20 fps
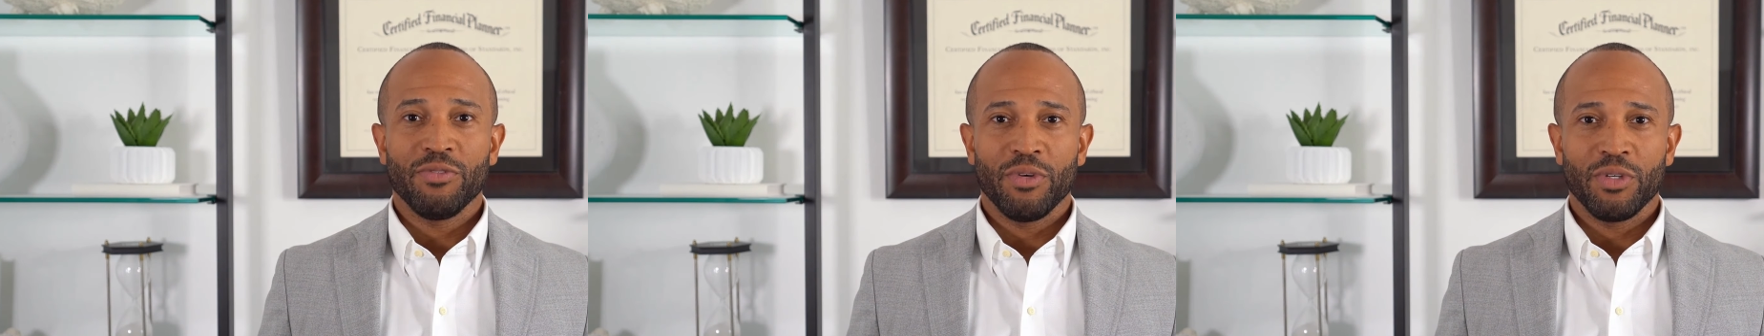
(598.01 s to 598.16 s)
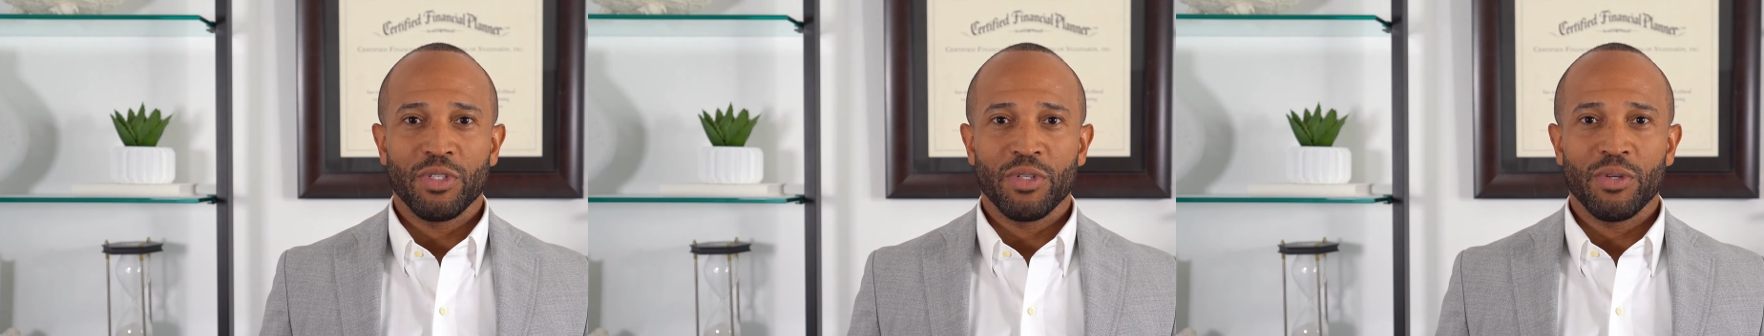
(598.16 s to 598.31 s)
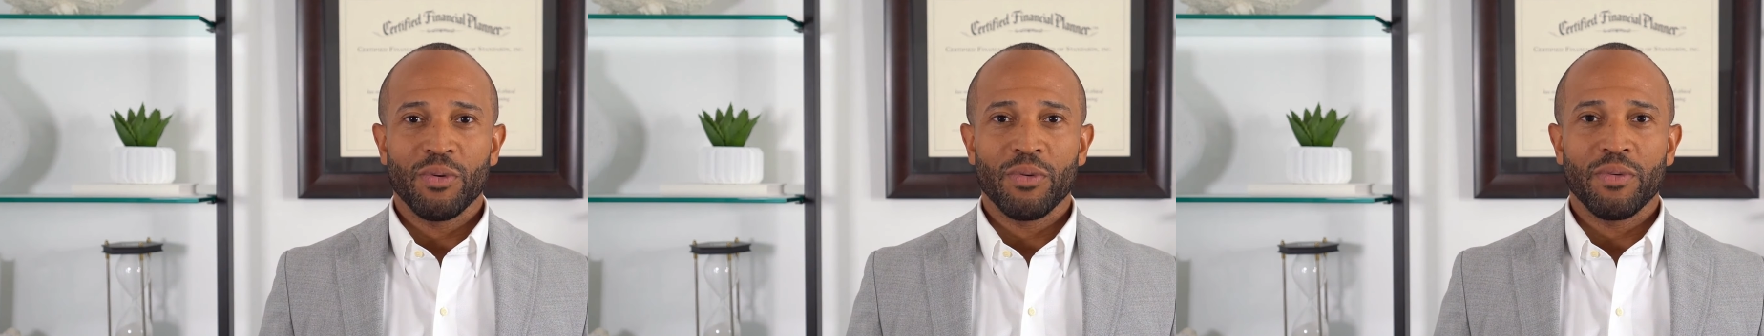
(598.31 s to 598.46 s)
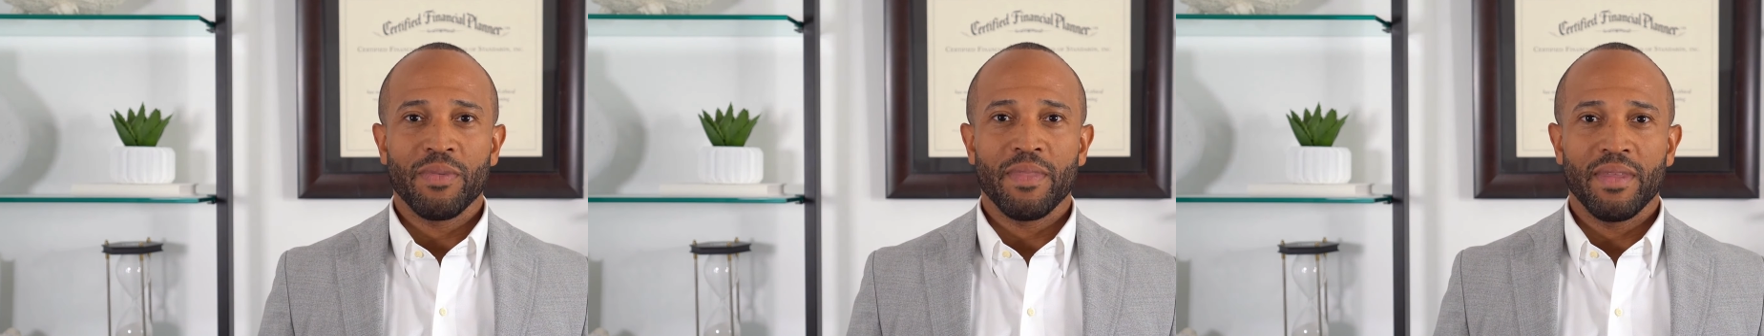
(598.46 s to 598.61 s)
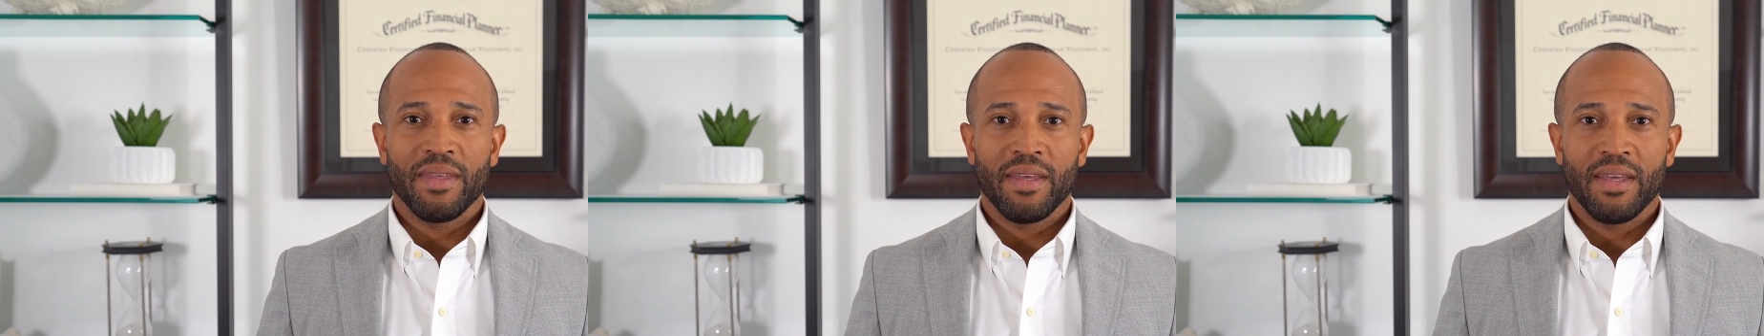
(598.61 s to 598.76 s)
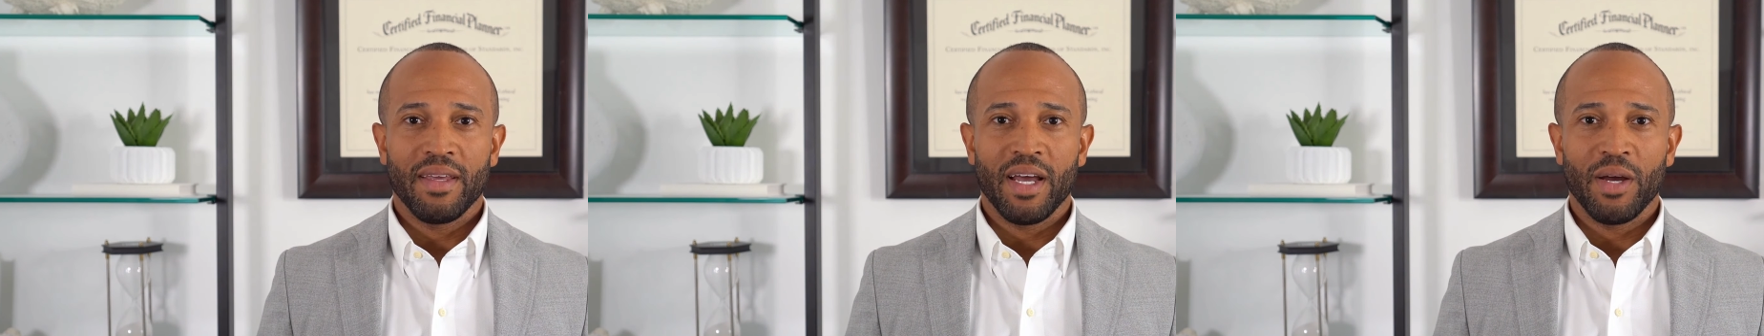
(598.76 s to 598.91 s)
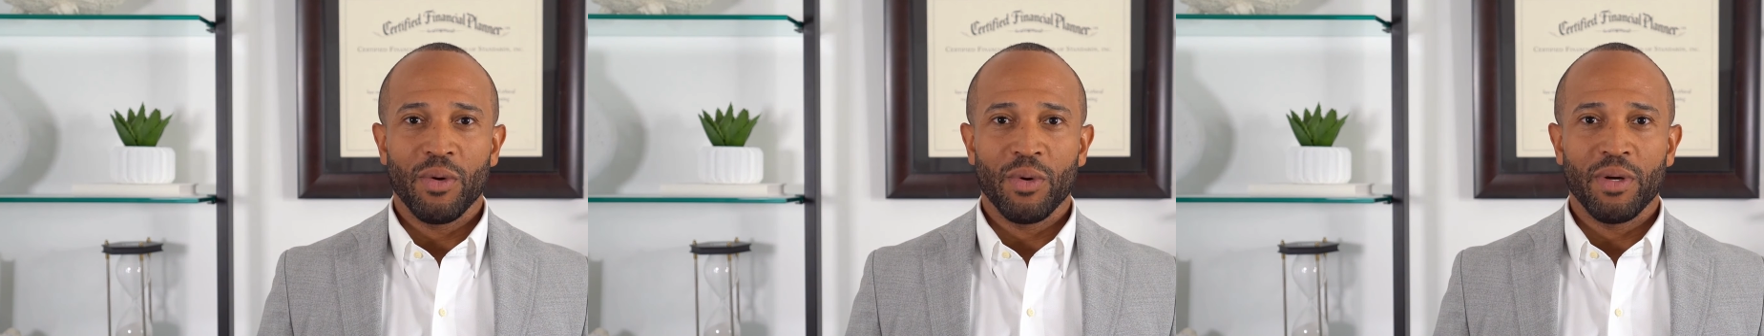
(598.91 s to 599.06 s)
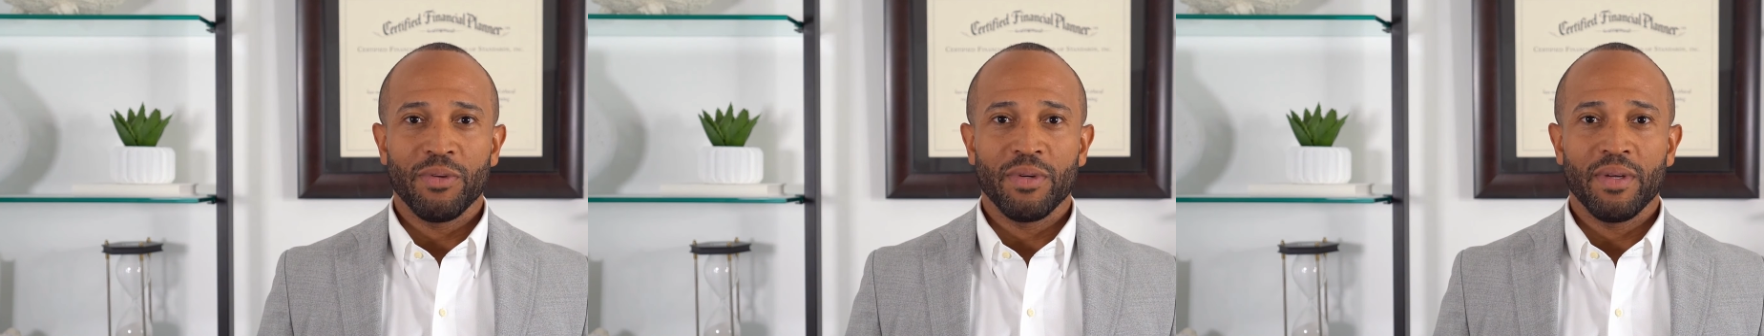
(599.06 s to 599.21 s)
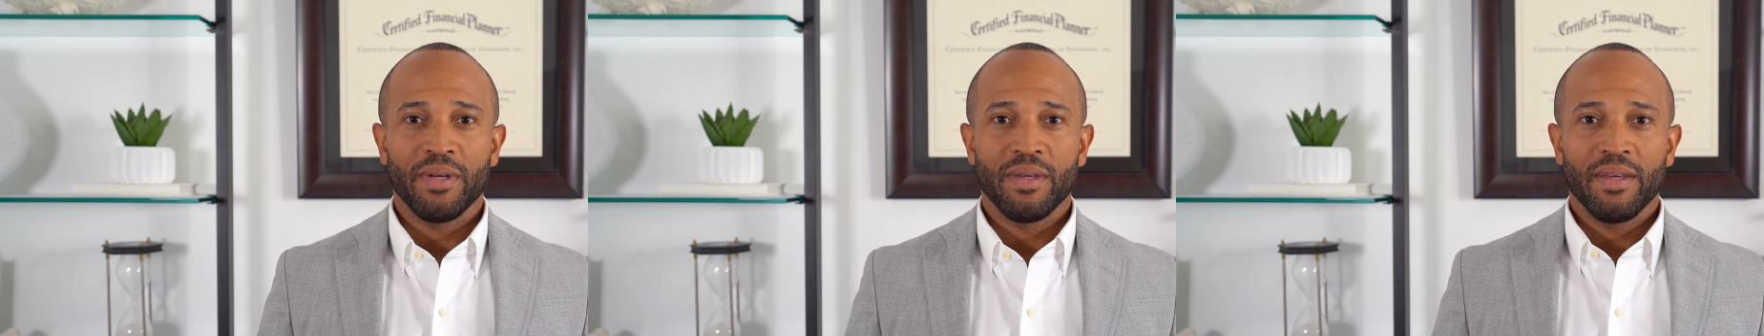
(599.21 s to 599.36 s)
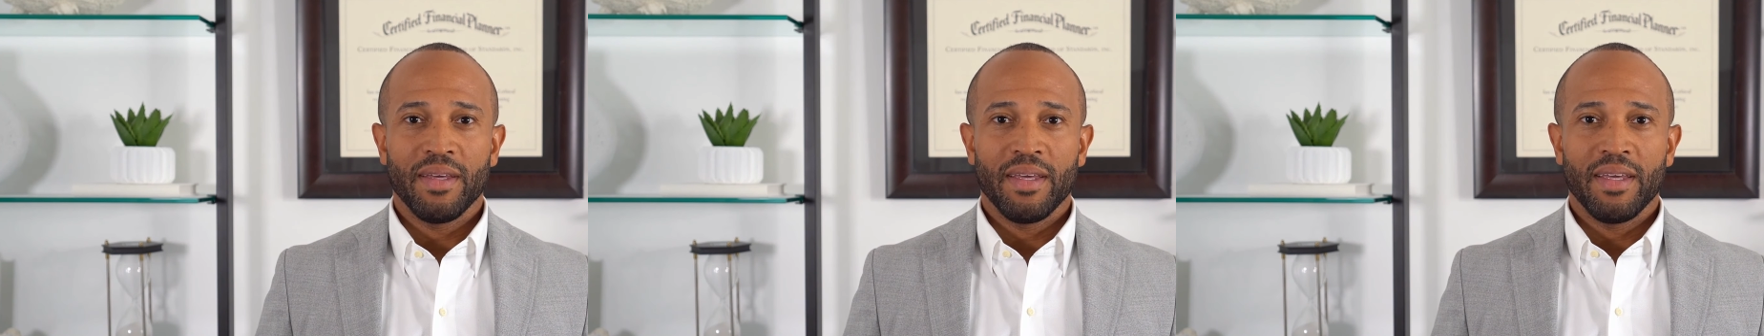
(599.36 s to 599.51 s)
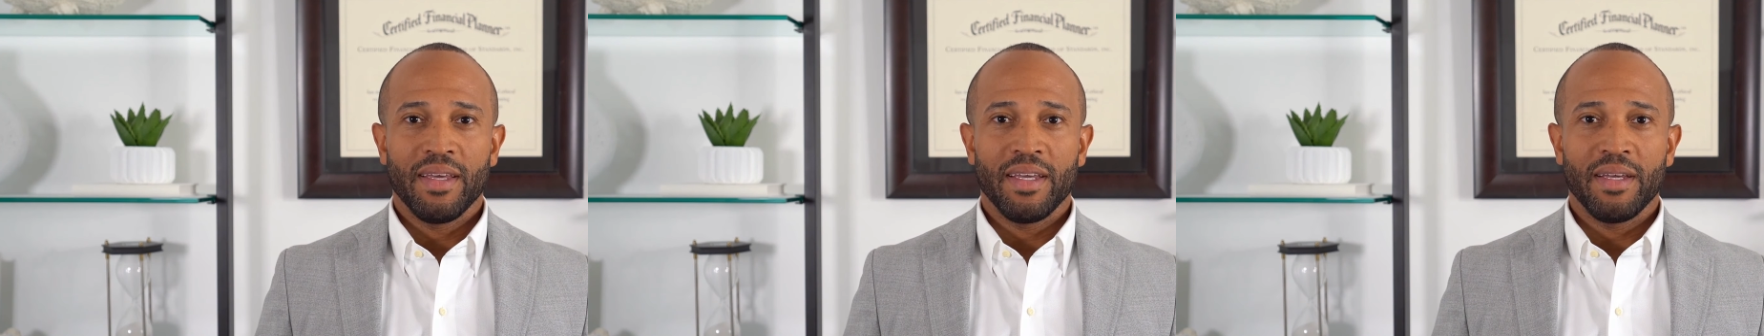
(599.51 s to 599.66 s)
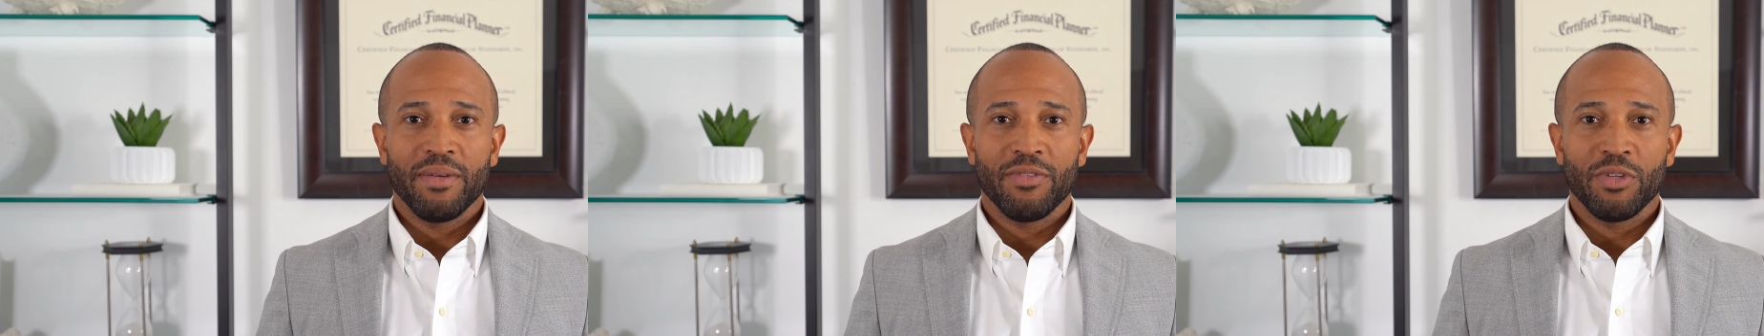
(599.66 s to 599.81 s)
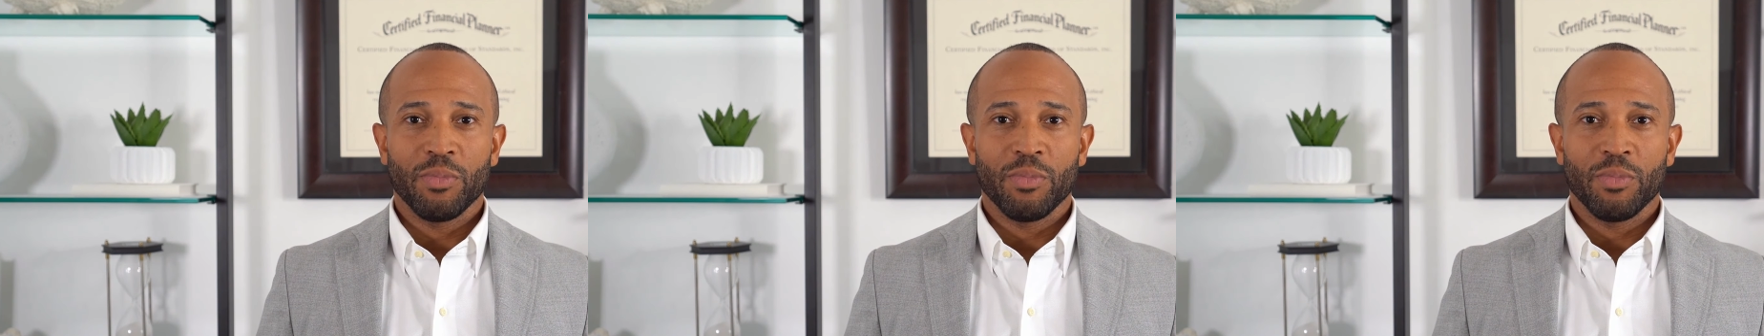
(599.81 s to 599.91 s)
you. However, if you